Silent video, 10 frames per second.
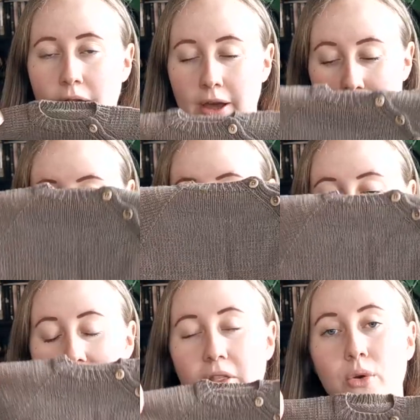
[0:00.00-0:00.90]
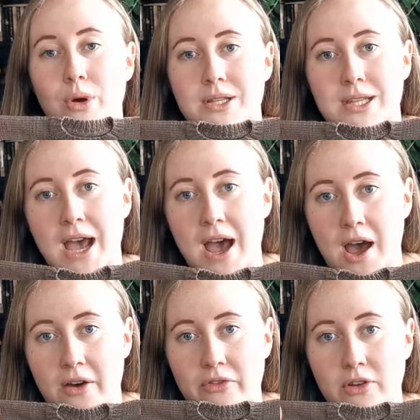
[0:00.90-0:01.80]
The other ones
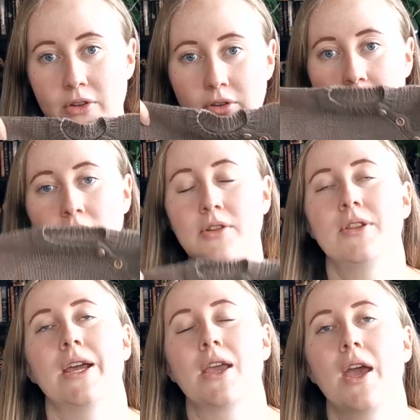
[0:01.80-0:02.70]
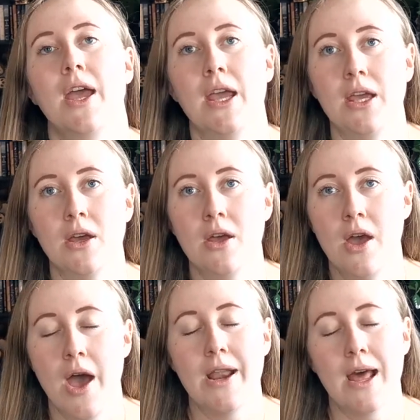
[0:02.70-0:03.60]
have like an
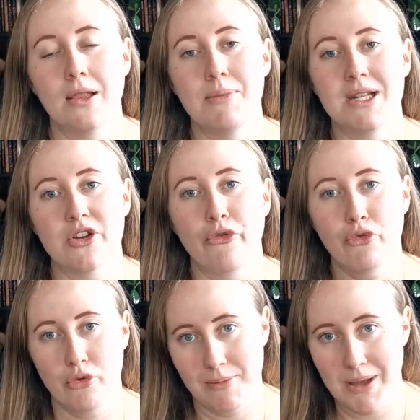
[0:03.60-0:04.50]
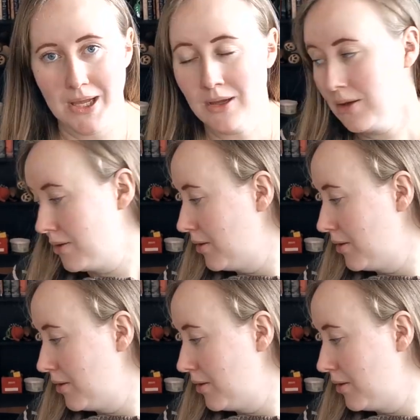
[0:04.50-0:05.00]
element of ribbing,